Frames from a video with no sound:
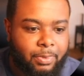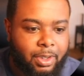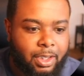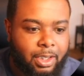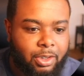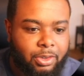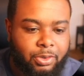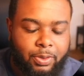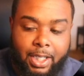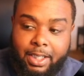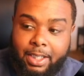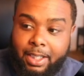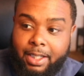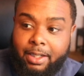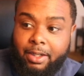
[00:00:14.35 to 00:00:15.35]
I also got the
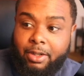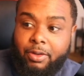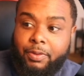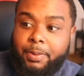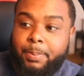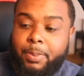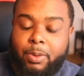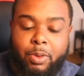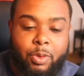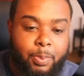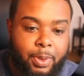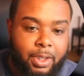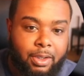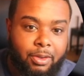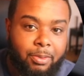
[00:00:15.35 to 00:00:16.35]
GitHub repo
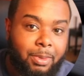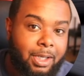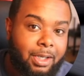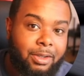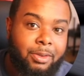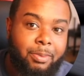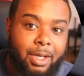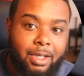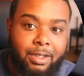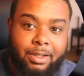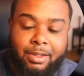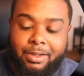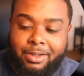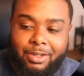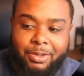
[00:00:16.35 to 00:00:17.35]
open on my other
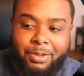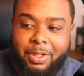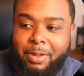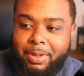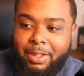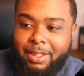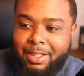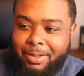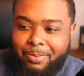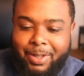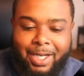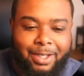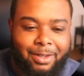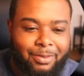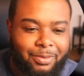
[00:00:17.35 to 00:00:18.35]
monitor so I'll be looking
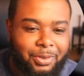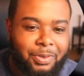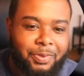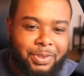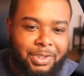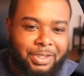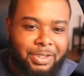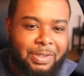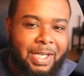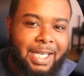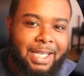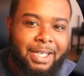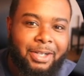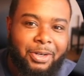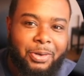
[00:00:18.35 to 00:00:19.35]
back and forth just so I can
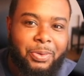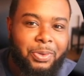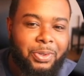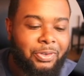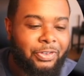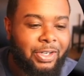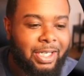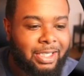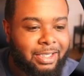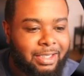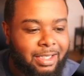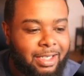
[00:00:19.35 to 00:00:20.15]
get the code correct.